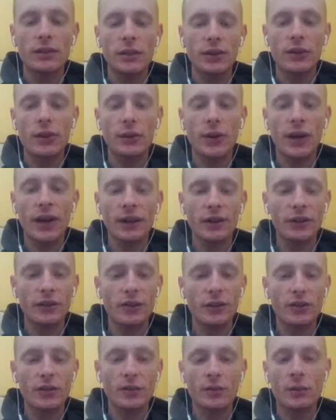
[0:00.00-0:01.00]
So I can
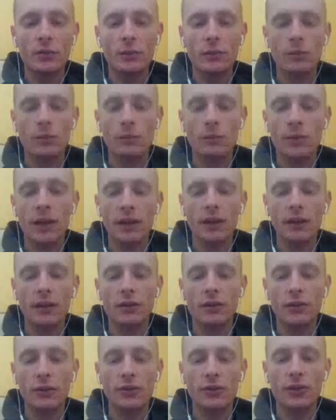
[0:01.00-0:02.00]
just pick and
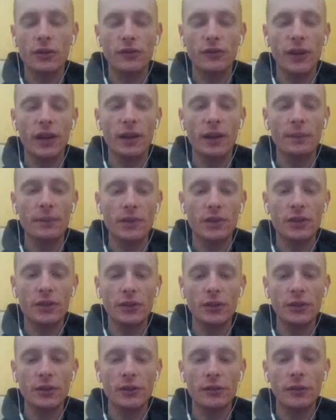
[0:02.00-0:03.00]
choose the frames
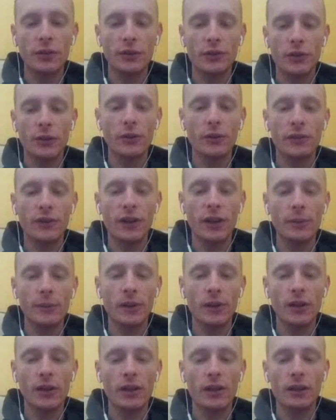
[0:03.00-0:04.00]
to throw a
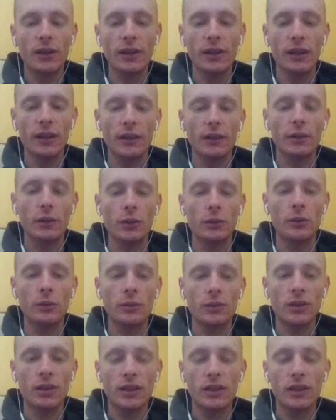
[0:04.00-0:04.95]
fireball on, and it'll...